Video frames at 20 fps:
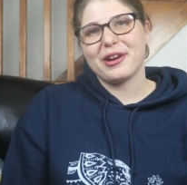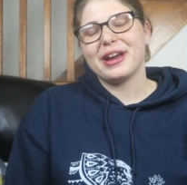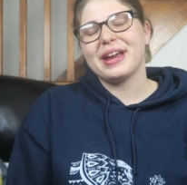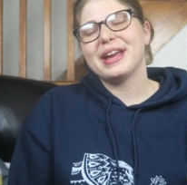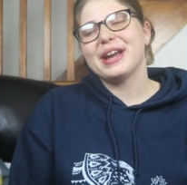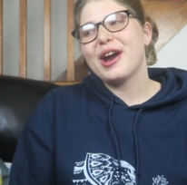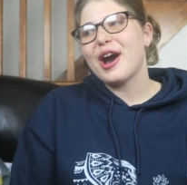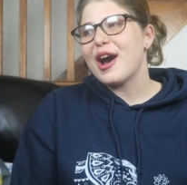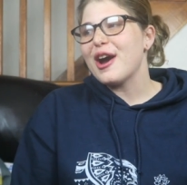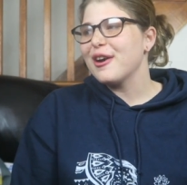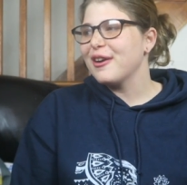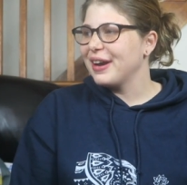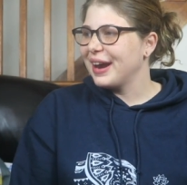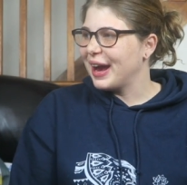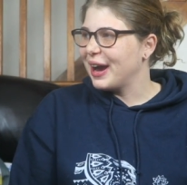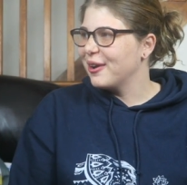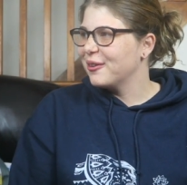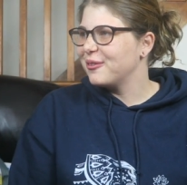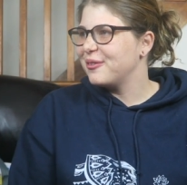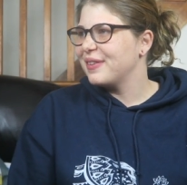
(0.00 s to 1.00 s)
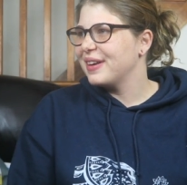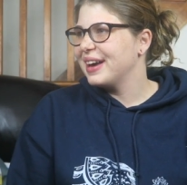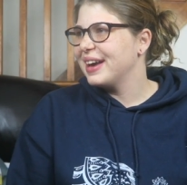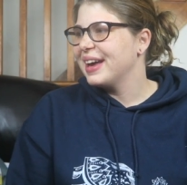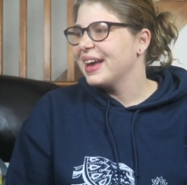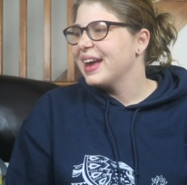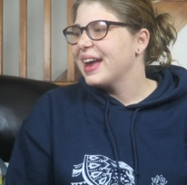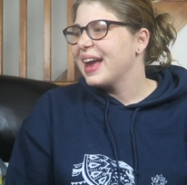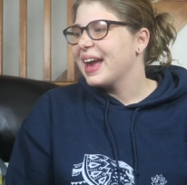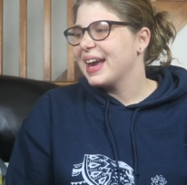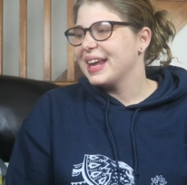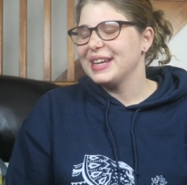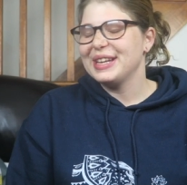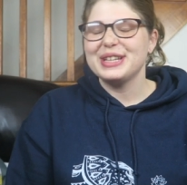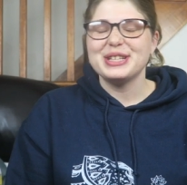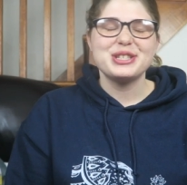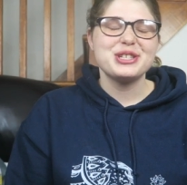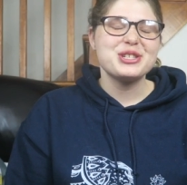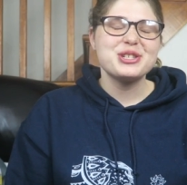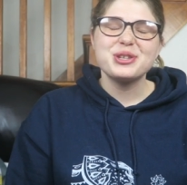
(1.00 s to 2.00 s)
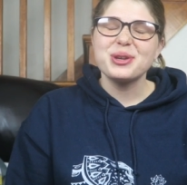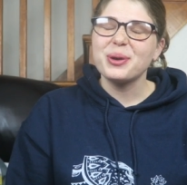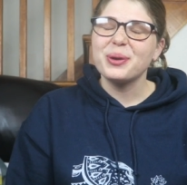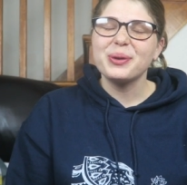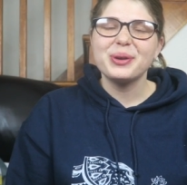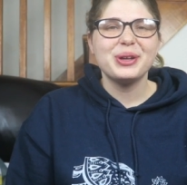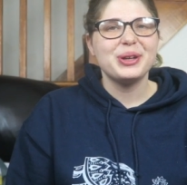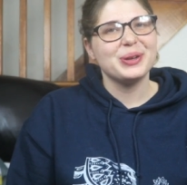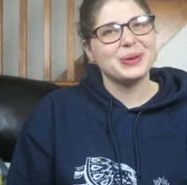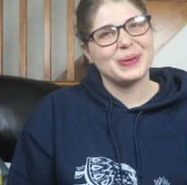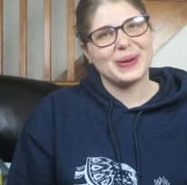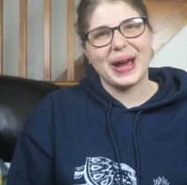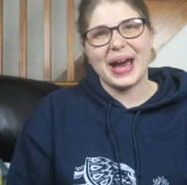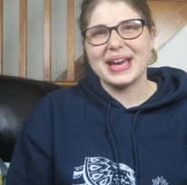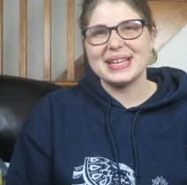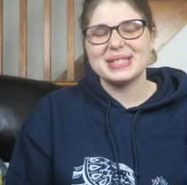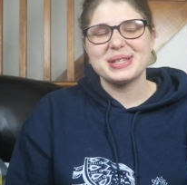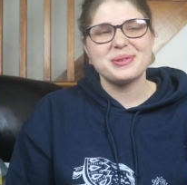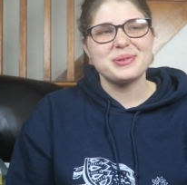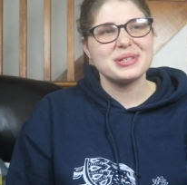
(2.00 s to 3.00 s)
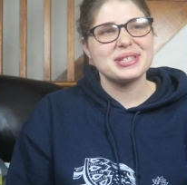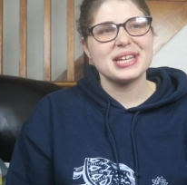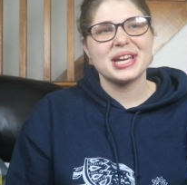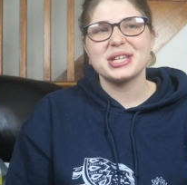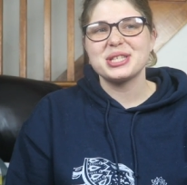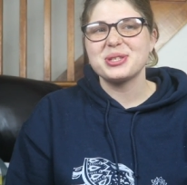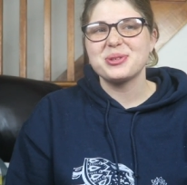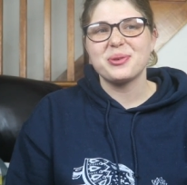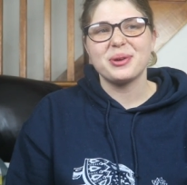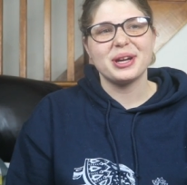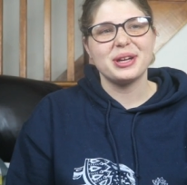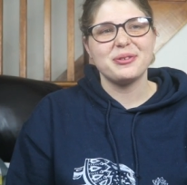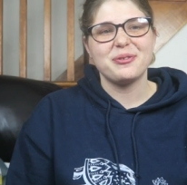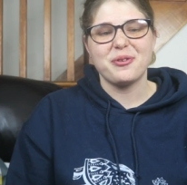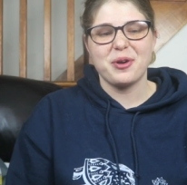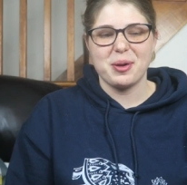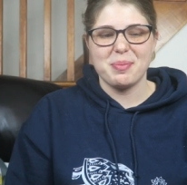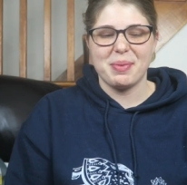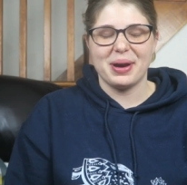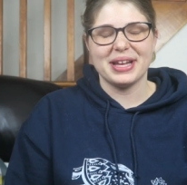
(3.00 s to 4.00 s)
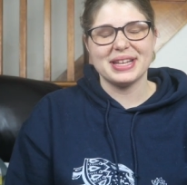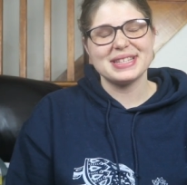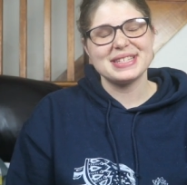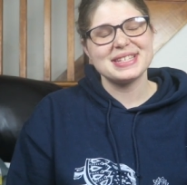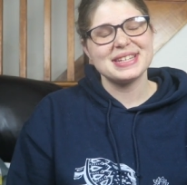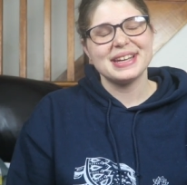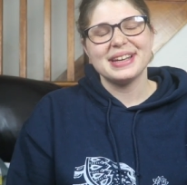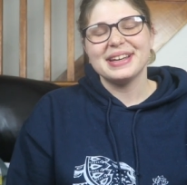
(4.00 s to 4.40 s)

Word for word: He got her an outfit and he's so cute guys. It was size 24 months.